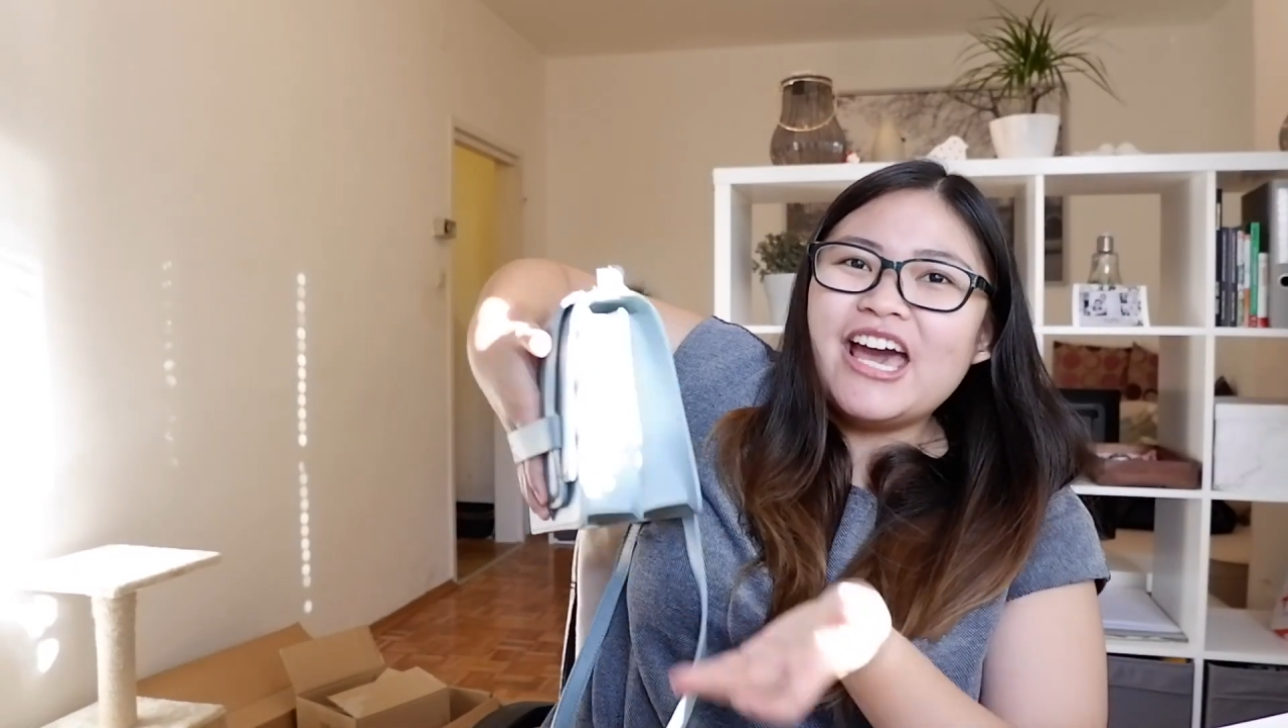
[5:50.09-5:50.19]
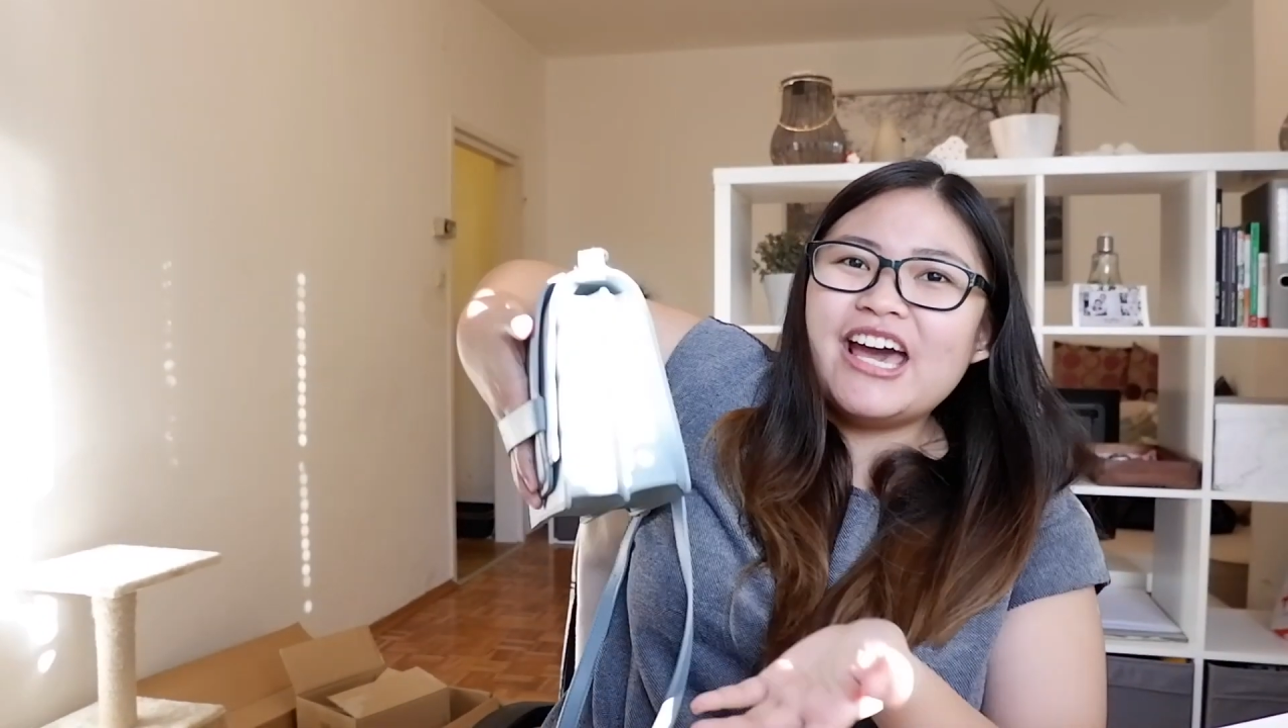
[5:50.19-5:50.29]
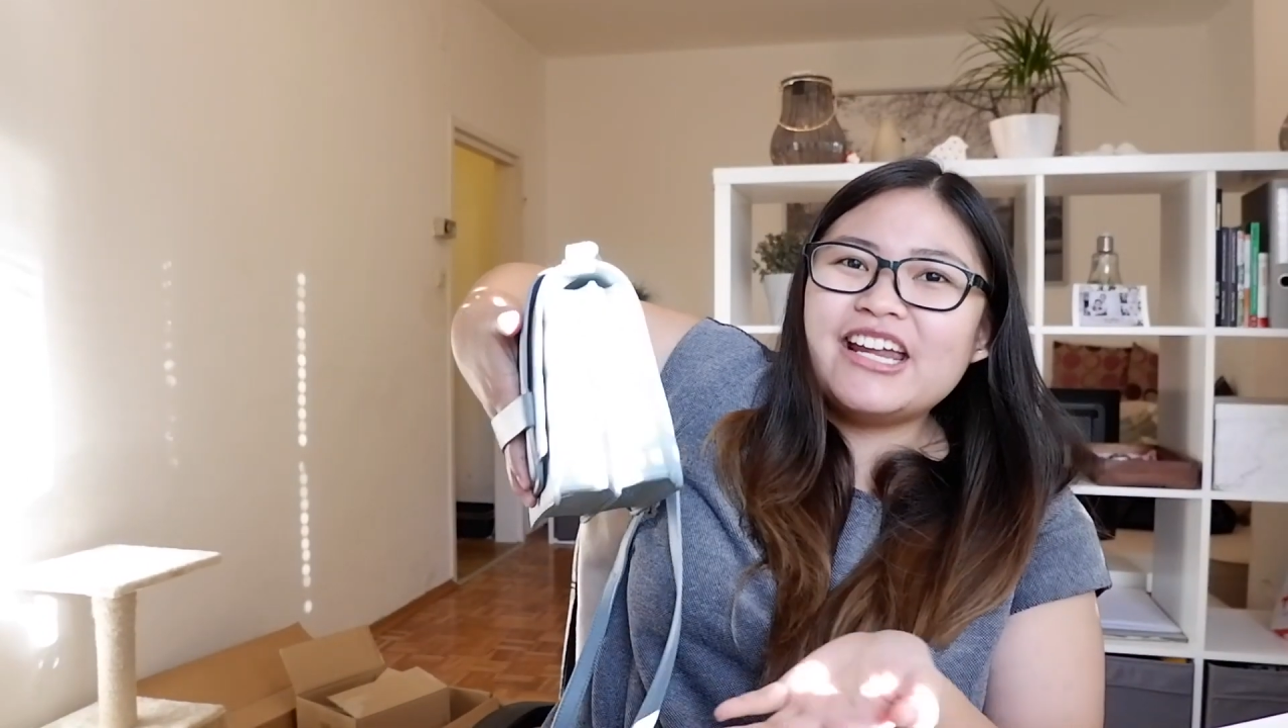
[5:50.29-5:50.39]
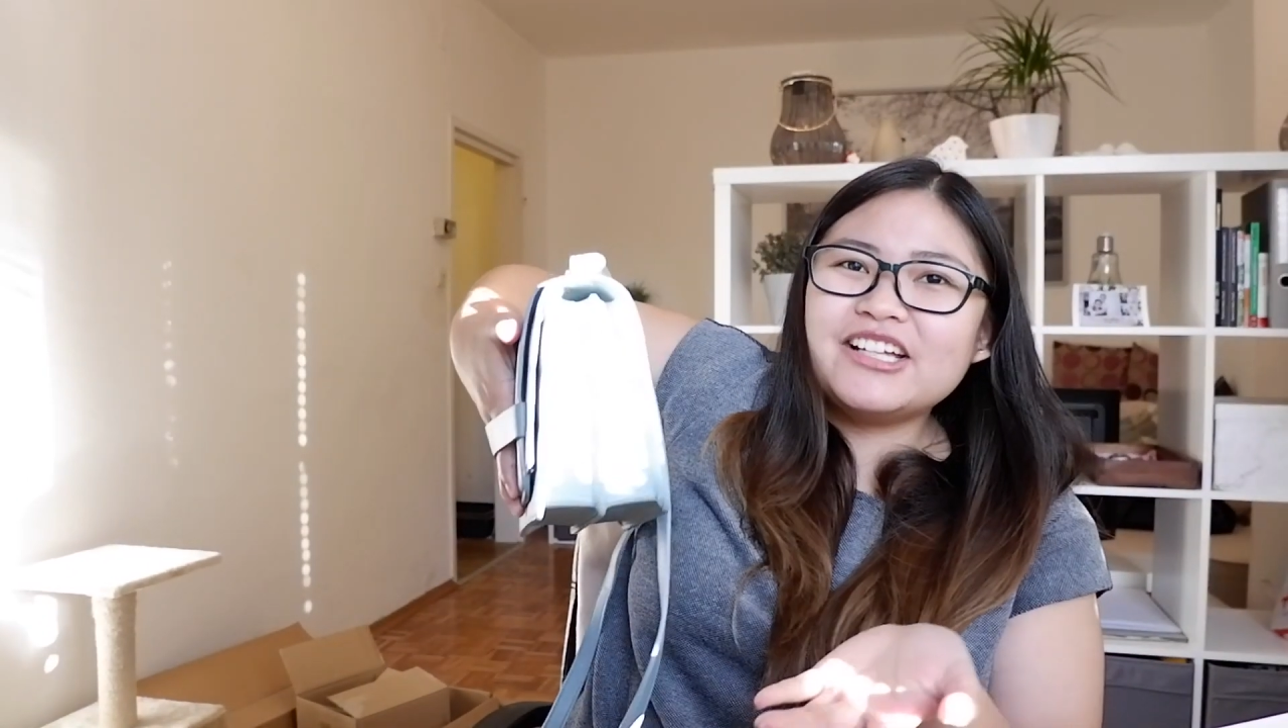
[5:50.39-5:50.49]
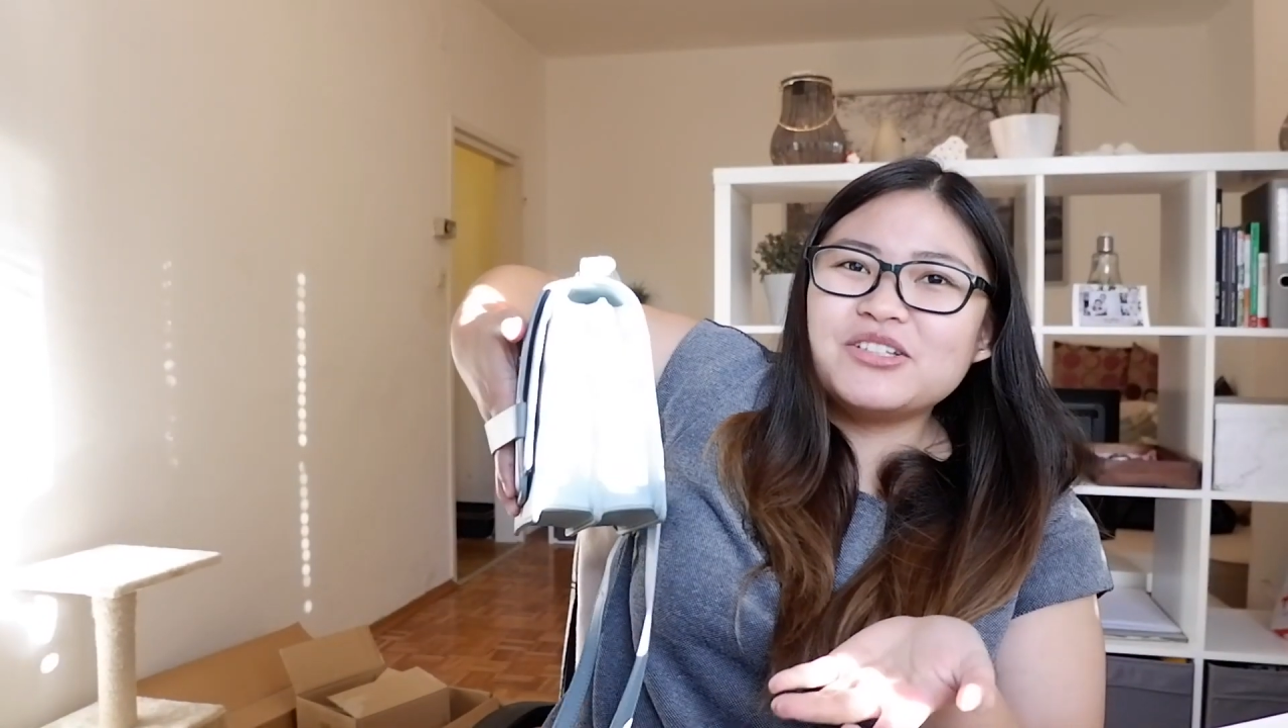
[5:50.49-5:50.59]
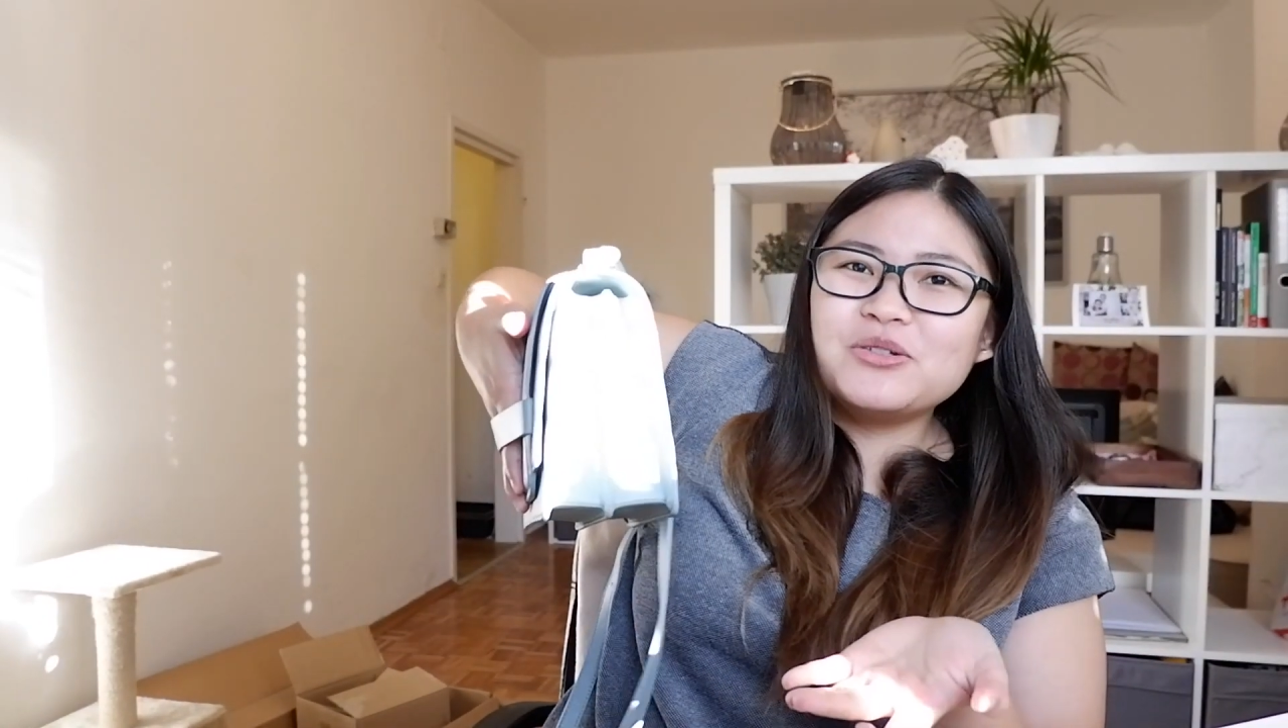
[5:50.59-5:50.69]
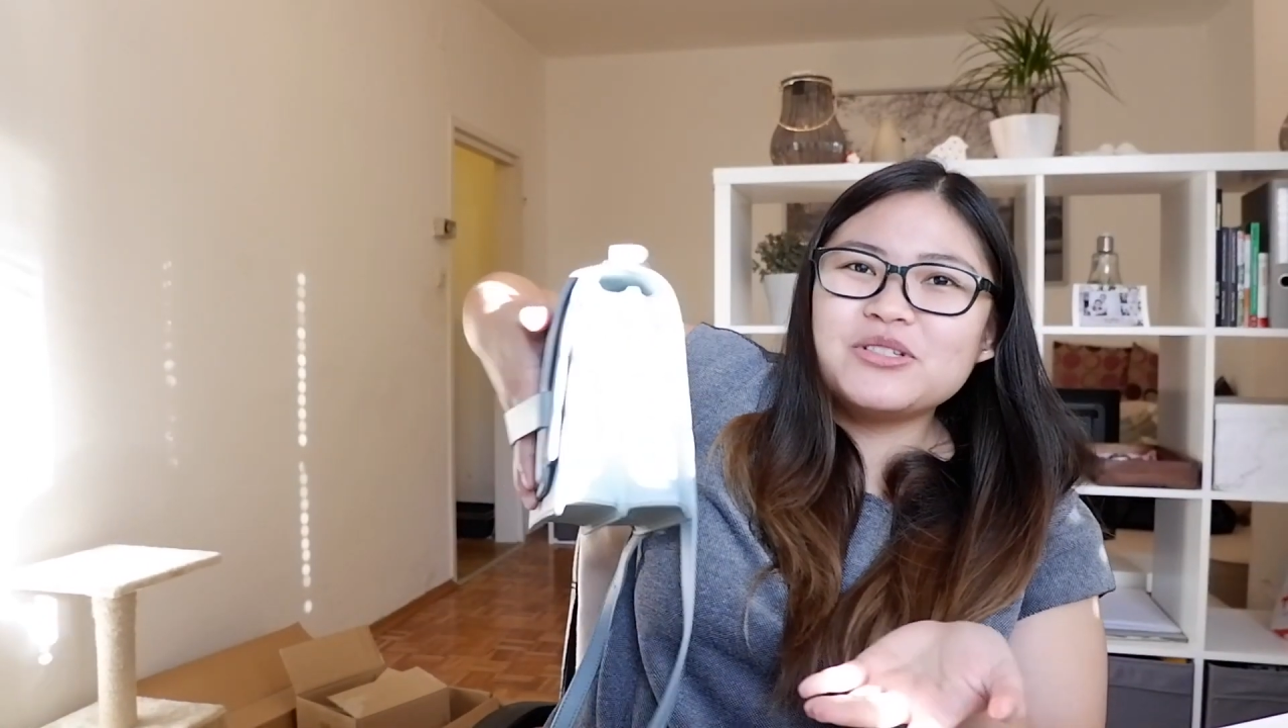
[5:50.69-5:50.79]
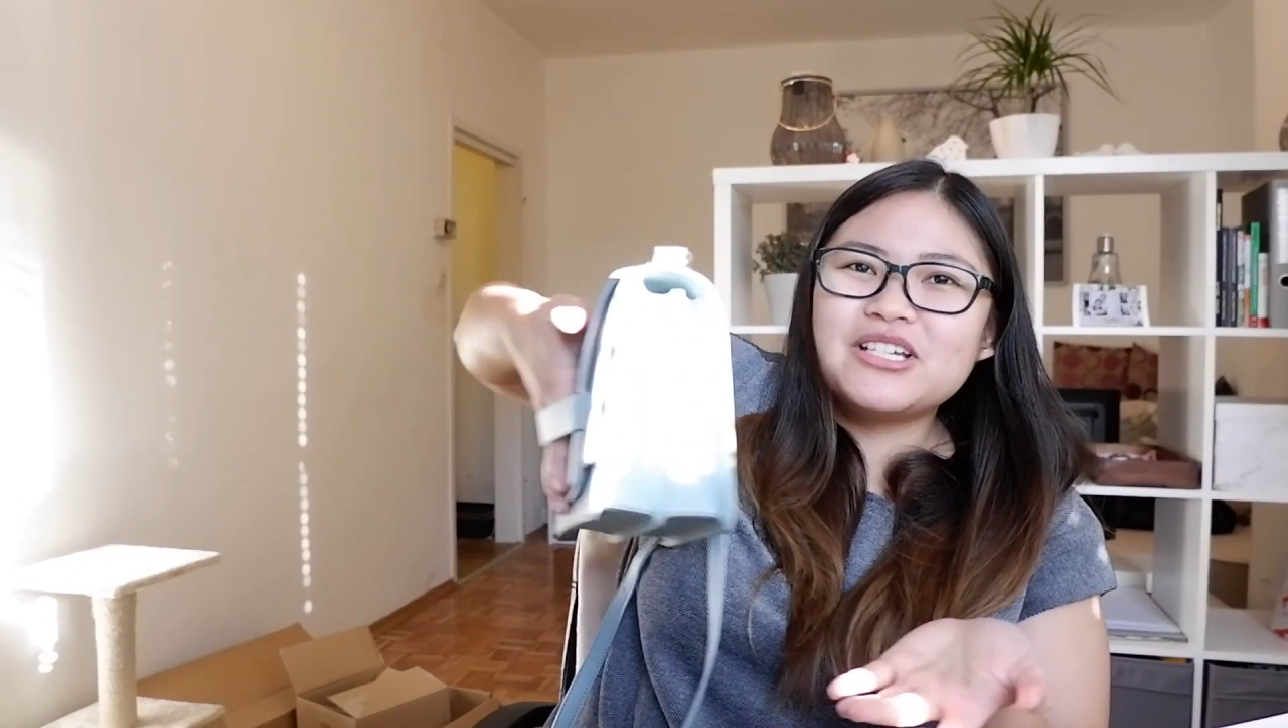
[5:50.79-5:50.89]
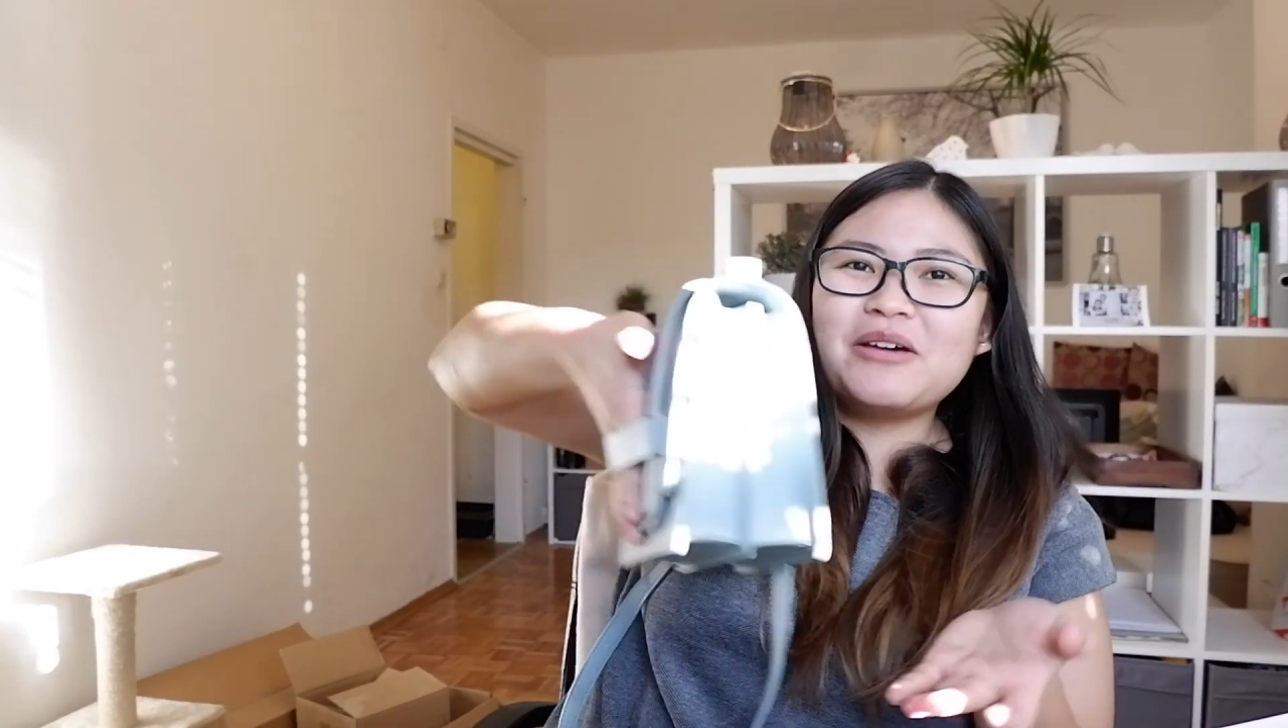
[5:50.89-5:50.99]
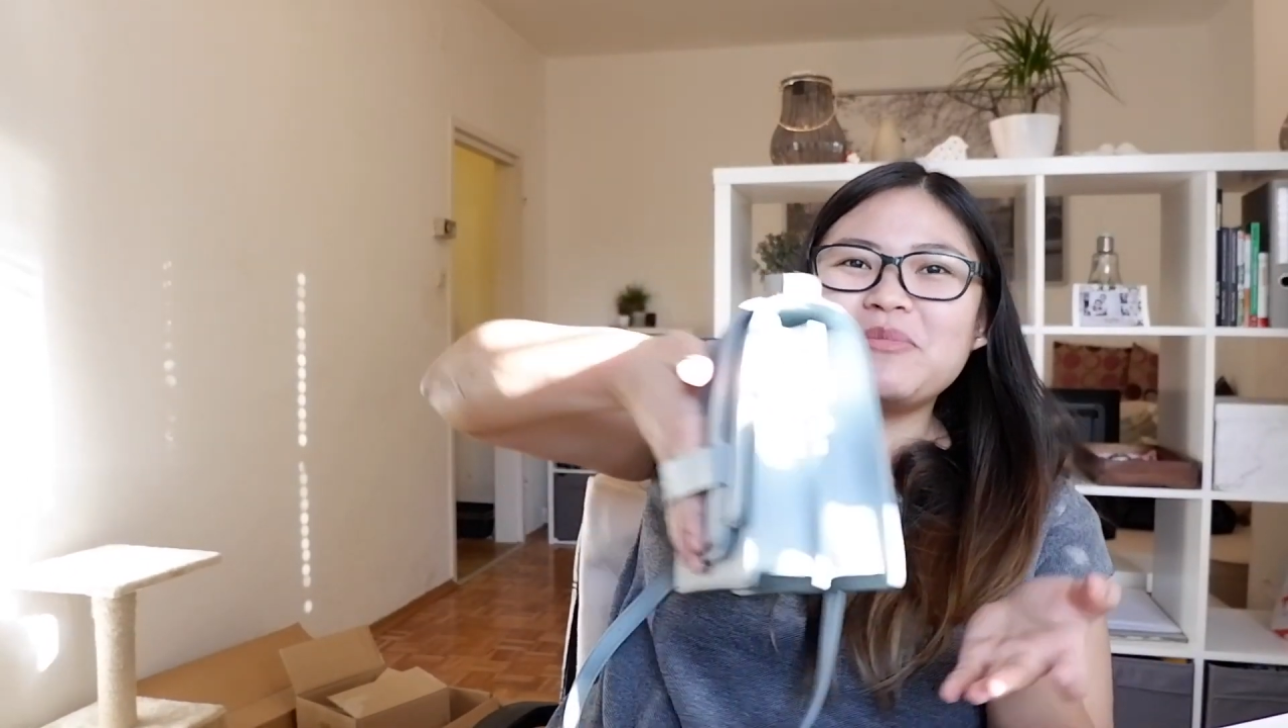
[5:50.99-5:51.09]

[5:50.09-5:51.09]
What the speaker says: And I